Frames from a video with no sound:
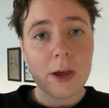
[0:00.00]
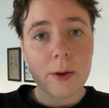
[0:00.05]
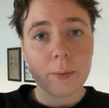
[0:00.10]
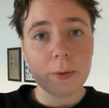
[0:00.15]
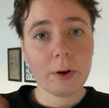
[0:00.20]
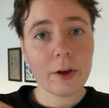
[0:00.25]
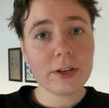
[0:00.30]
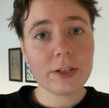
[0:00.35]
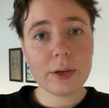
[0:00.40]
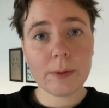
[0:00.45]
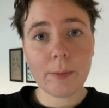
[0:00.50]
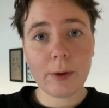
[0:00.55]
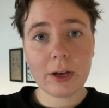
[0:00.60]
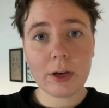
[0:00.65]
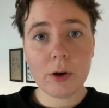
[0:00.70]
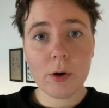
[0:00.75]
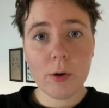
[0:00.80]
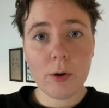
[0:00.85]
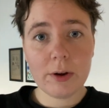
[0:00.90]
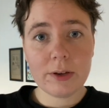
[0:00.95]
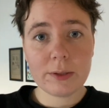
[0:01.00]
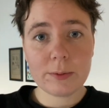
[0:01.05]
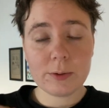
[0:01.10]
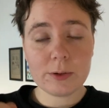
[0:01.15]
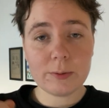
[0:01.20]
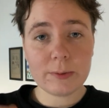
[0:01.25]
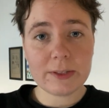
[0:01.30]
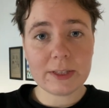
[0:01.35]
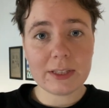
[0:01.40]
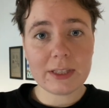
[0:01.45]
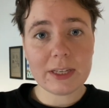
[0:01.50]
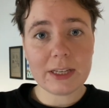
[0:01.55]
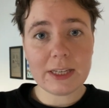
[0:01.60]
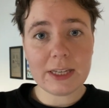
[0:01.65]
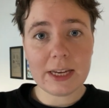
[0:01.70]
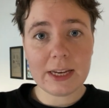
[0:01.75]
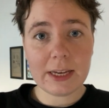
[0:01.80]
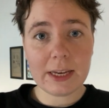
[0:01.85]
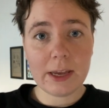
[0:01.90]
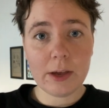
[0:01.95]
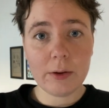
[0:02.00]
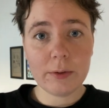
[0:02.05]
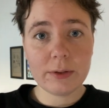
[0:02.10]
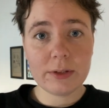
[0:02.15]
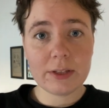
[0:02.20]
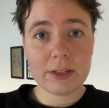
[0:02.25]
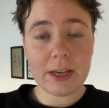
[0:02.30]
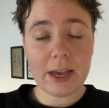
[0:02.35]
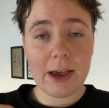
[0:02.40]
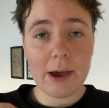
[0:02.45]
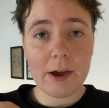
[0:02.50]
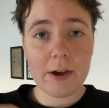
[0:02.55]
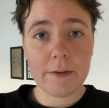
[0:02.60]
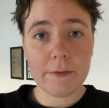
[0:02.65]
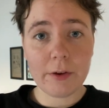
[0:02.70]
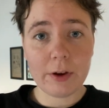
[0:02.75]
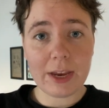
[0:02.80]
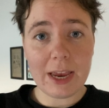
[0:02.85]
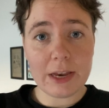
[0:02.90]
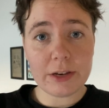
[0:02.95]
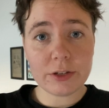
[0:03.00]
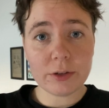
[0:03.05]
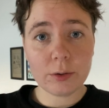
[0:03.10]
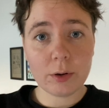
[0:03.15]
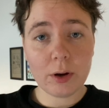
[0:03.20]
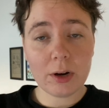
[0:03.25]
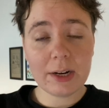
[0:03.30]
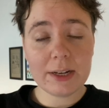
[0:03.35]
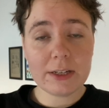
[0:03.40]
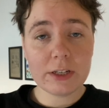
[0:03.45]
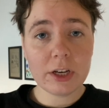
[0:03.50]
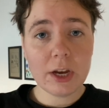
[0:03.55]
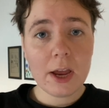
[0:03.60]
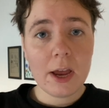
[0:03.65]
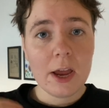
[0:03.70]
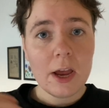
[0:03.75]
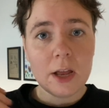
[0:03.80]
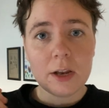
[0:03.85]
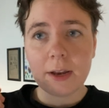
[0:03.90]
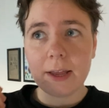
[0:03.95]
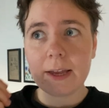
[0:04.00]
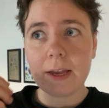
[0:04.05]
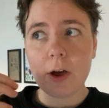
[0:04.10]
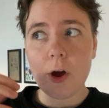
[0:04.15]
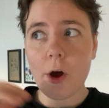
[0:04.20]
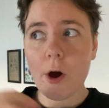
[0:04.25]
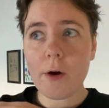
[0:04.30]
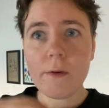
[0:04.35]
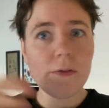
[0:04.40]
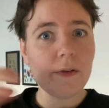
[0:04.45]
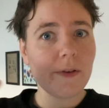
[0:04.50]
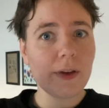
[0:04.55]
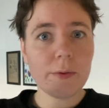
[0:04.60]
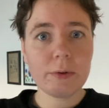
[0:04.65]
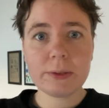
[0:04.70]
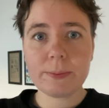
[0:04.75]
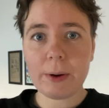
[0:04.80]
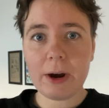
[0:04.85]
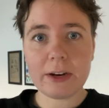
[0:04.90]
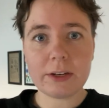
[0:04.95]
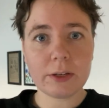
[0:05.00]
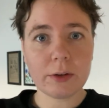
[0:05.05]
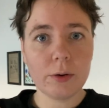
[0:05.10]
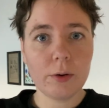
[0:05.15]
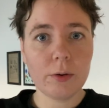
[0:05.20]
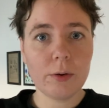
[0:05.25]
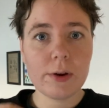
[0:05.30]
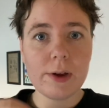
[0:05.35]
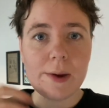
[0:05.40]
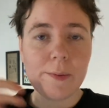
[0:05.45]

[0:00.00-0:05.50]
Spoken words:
When I took my course, which was a City&Guild at a vocational college, like half of it was practical.